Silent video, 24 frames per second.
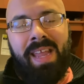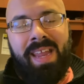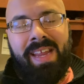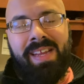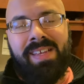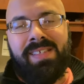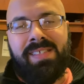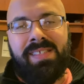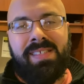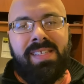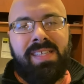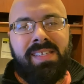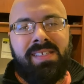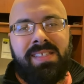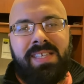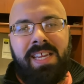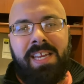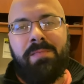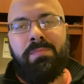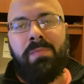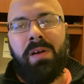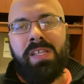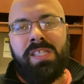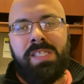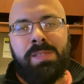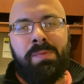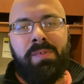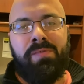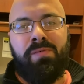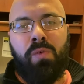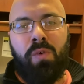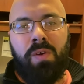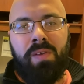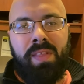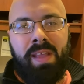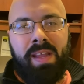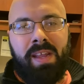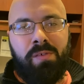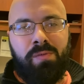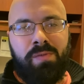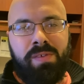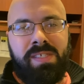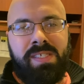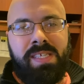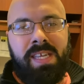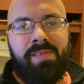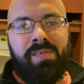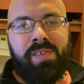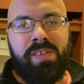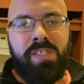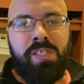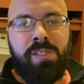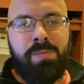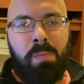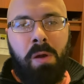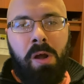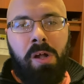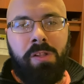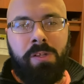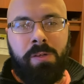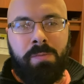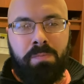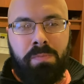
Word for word: 8 to 16 months before they can receive a smaller